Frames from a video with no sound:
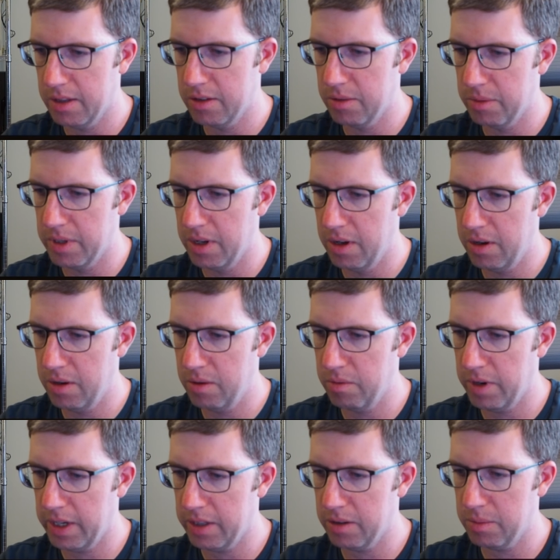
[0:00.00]
So we know
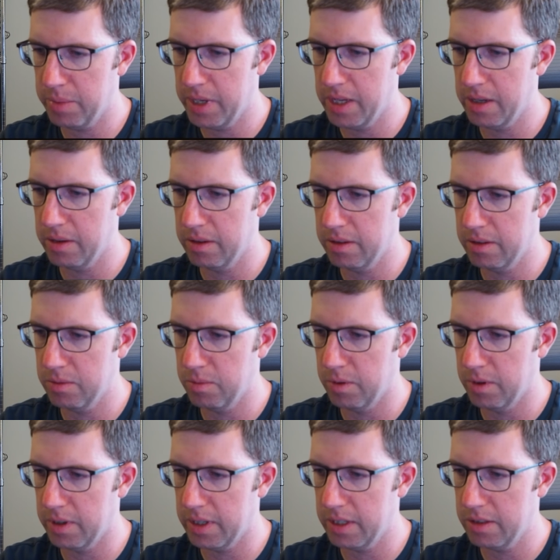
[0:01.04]
regular ping is
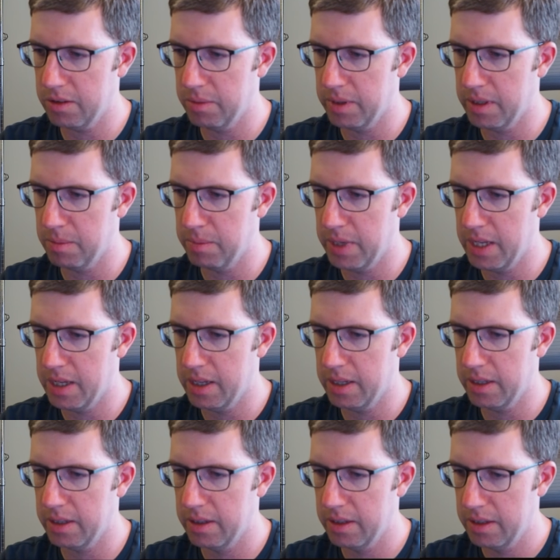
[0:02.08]
working, so we can
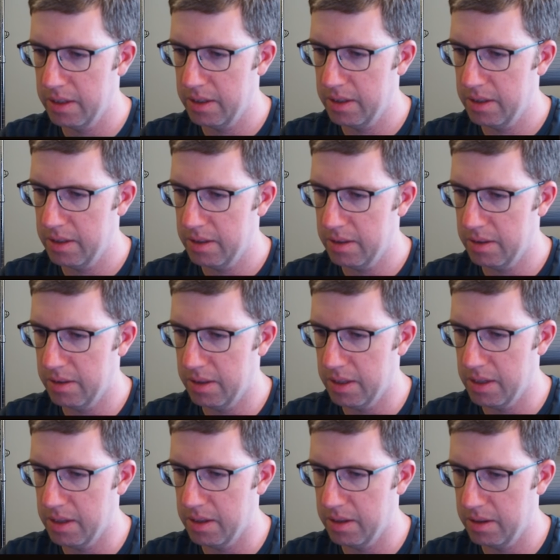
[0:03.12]
ping
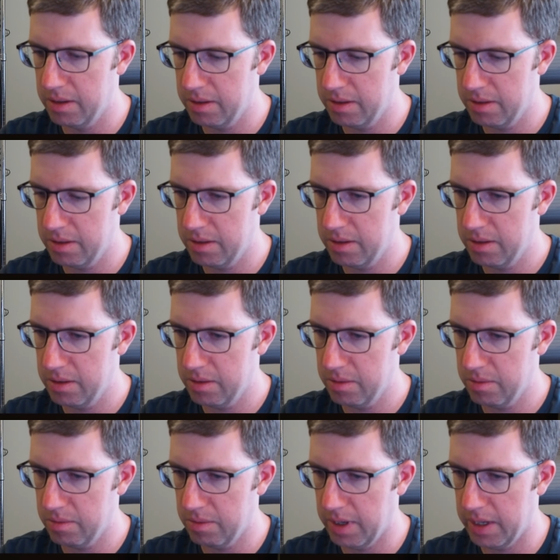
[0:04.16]
the
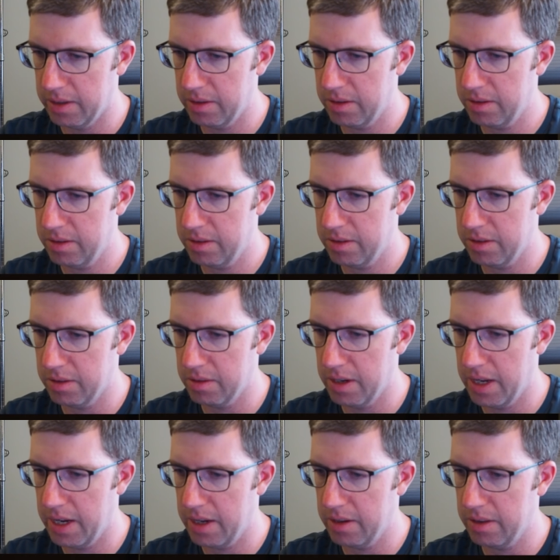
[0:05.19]
router. So
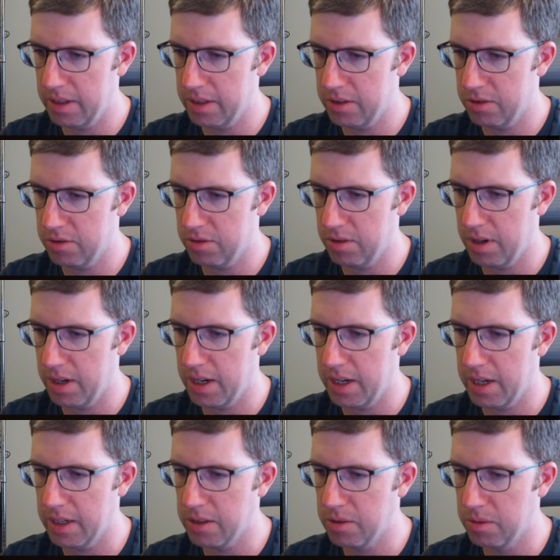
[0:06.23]
now let's
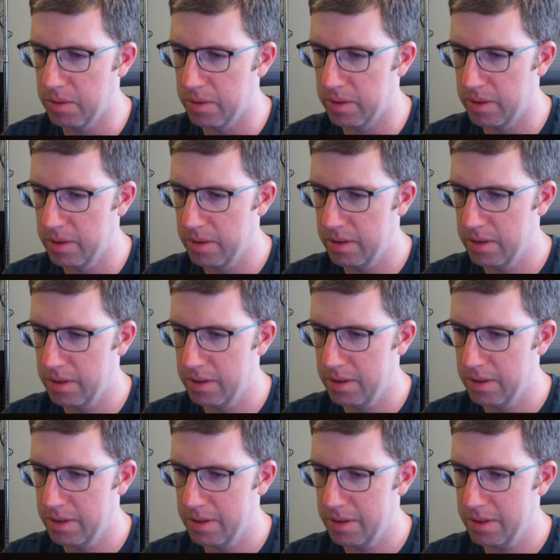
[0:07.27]
try Google.
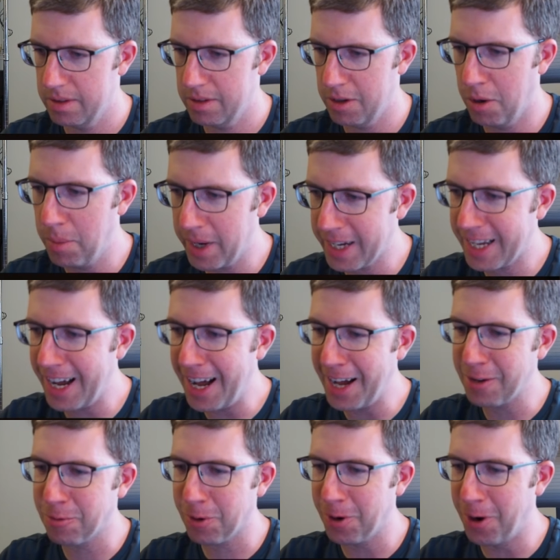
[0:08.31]
Oh my
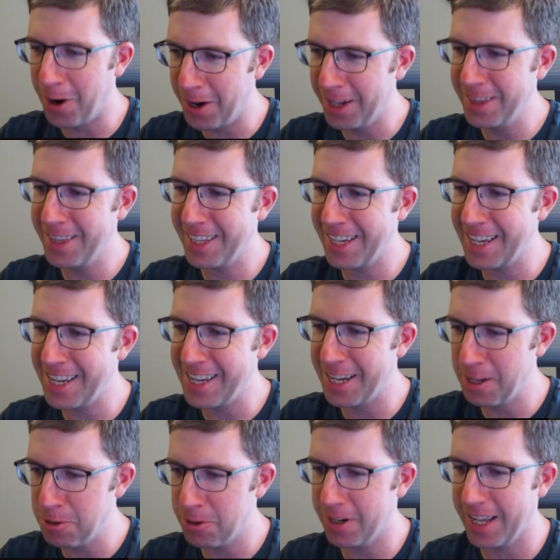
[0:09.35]
God, we're on the
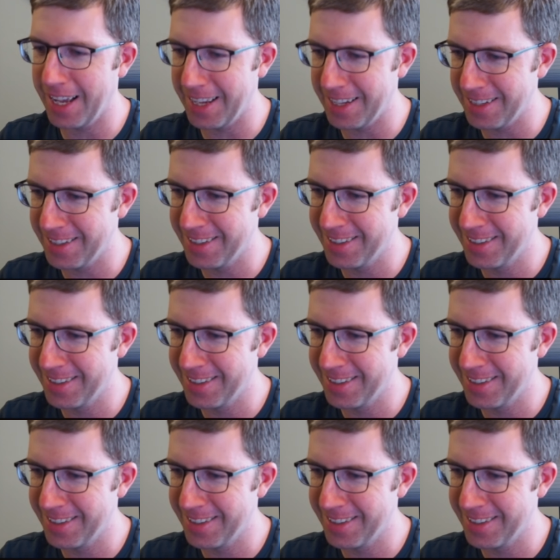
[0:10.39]
internet.